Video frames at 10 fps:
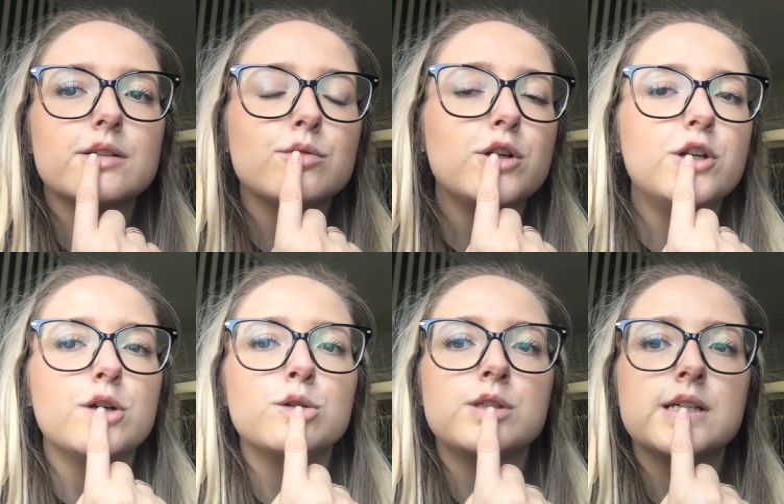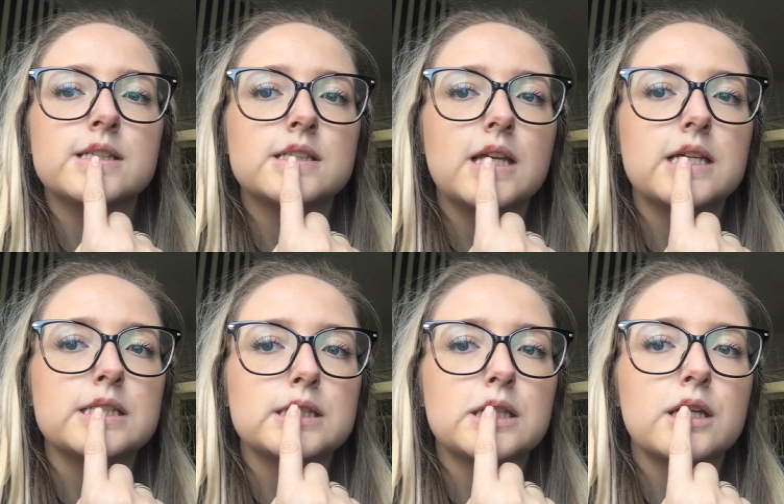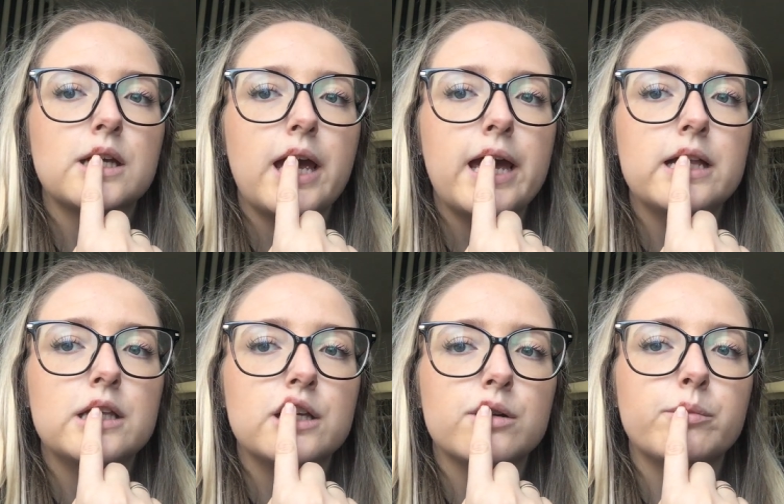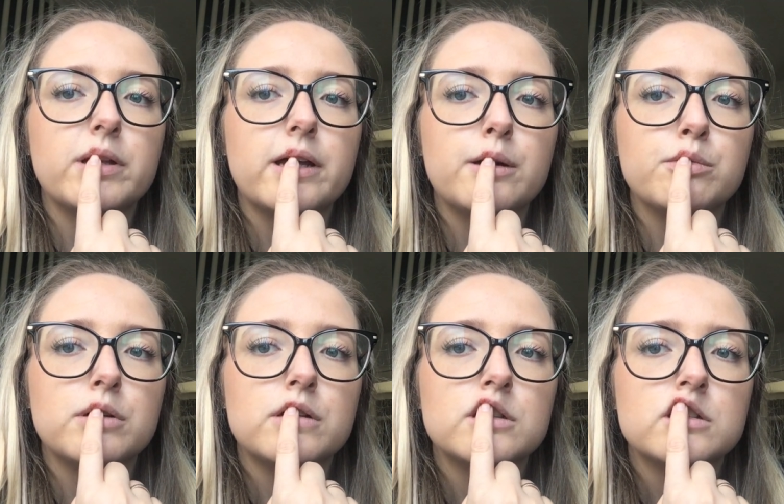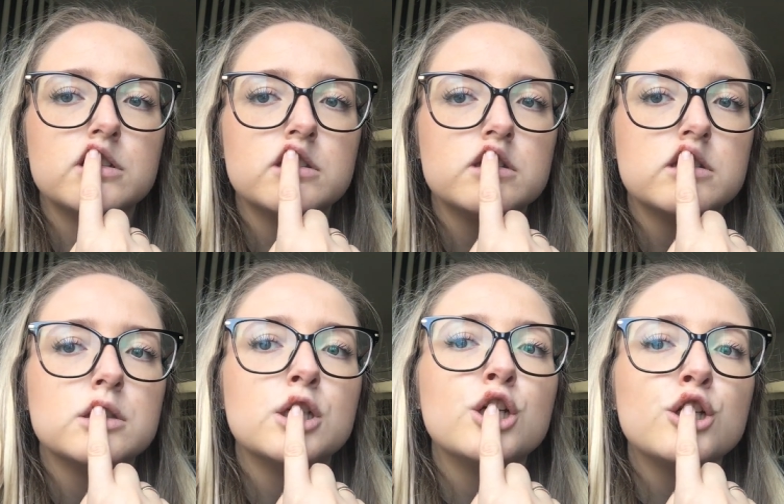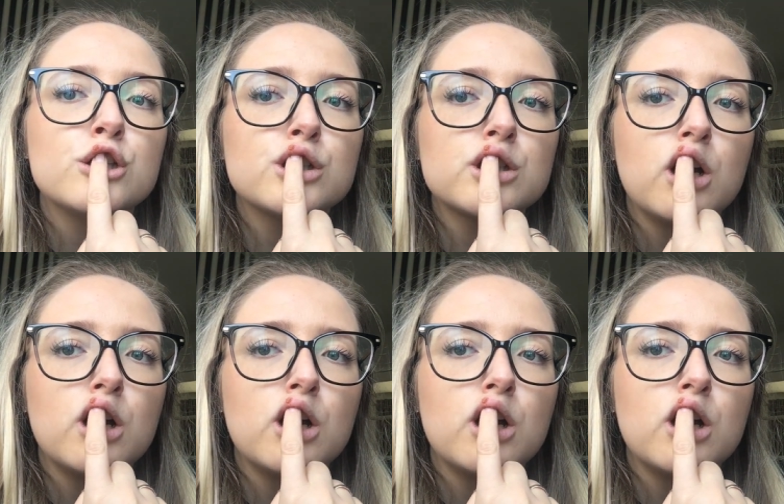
Has everyone noticed this alien on my lip, this